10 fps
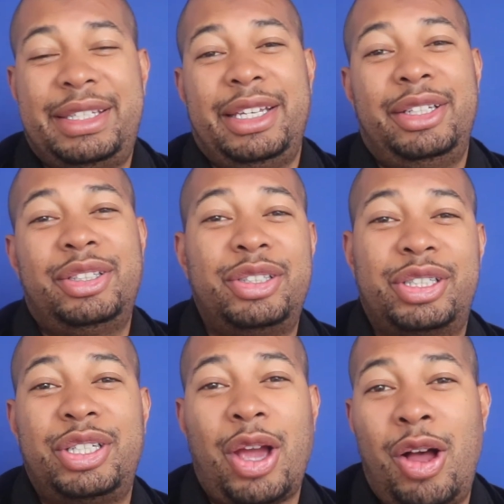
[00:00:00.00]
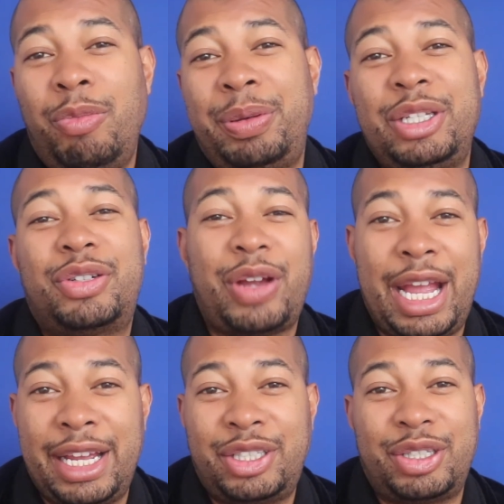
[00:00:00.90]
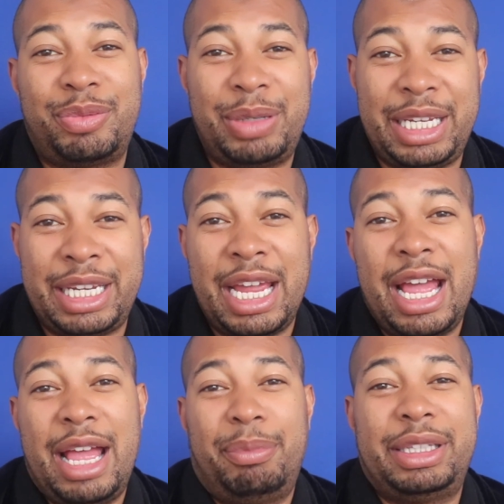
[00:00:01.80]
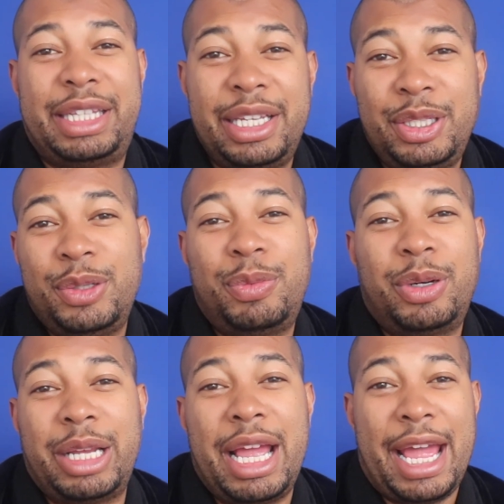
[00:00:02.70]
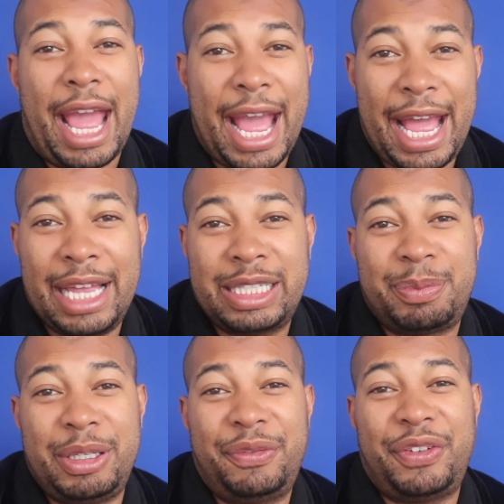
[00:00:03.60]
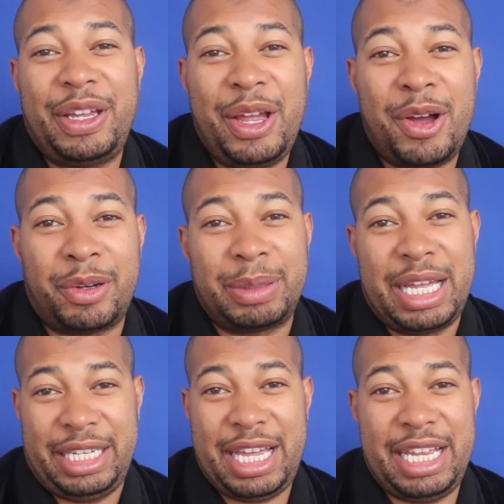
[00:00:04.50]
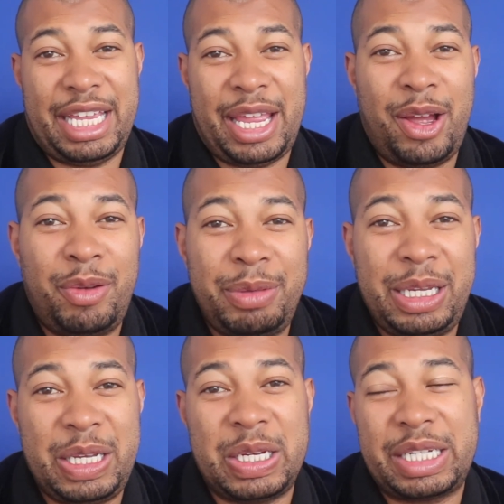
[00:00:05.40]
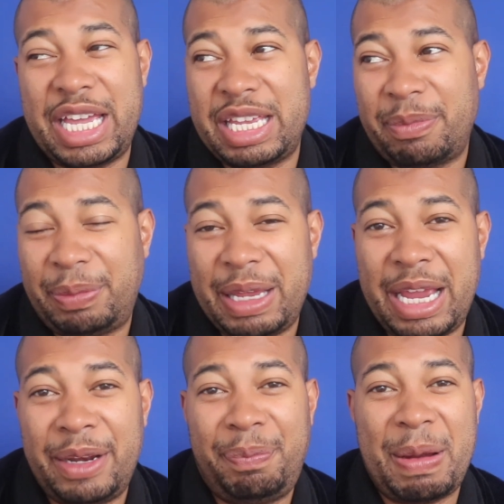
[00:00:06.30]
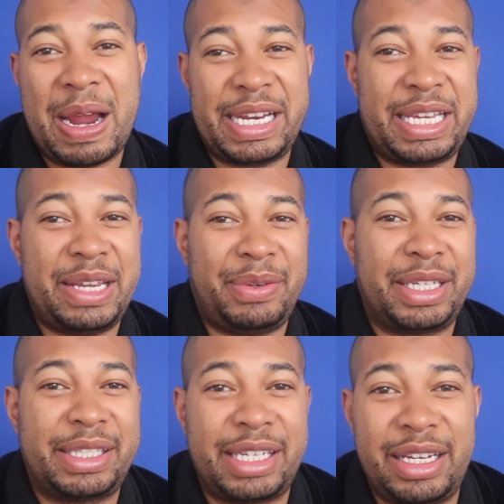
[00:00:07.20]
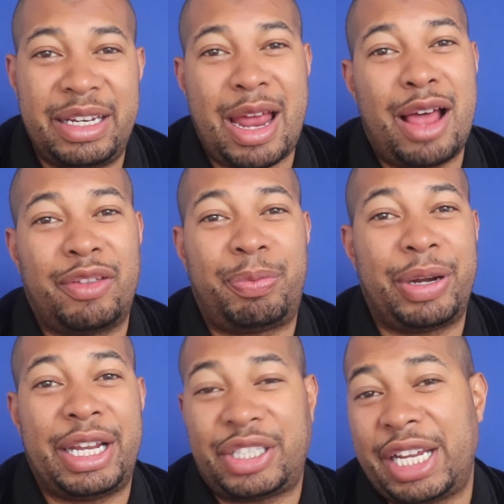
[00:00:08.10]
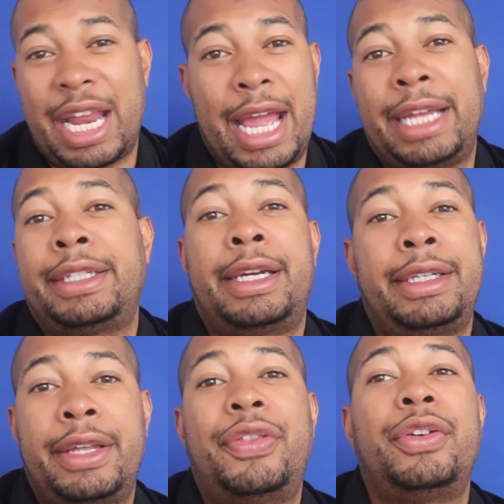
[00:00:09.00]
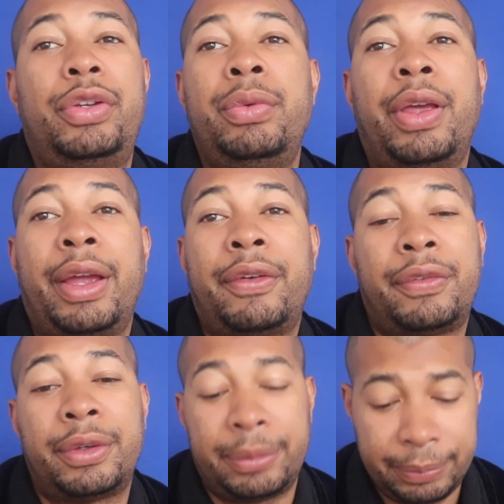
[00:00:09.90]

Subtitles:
said, look, y'all be trashing me, but then you wanna ask me for help. Can you help me cook? Can you plan a party? Can you extend an olive branch? And I ain't done nothing to the heifer.